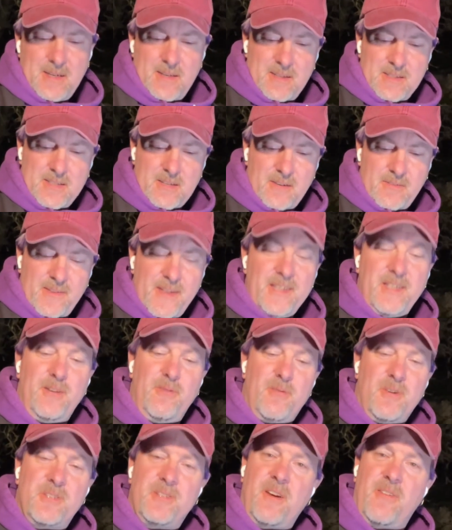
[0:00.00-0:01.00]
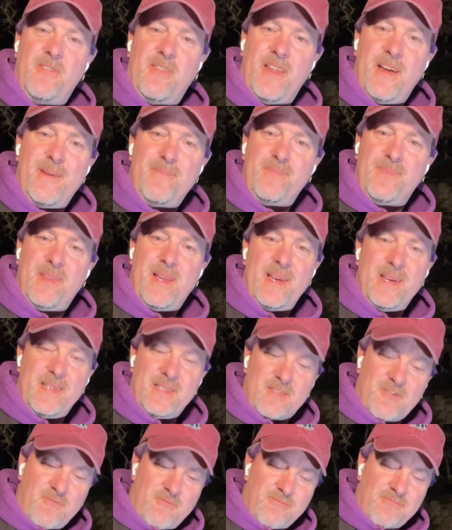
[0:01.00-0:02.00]
So thank you, Roscoe, for that. That is
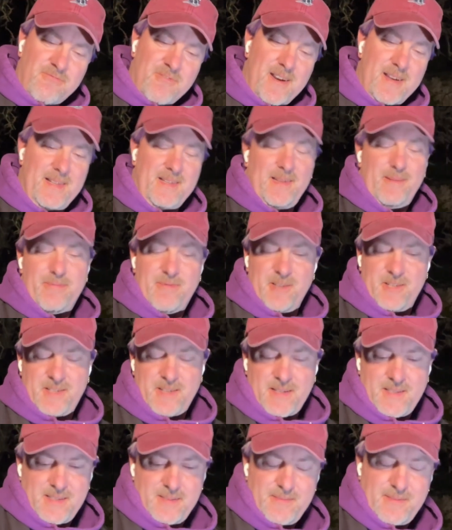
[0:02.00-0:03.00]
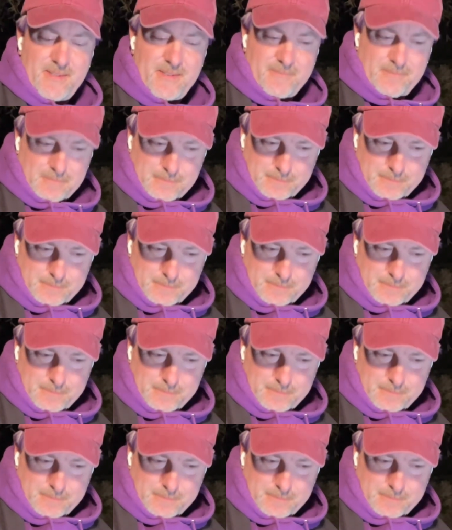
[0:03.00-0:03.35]
greatly appreciated, mate.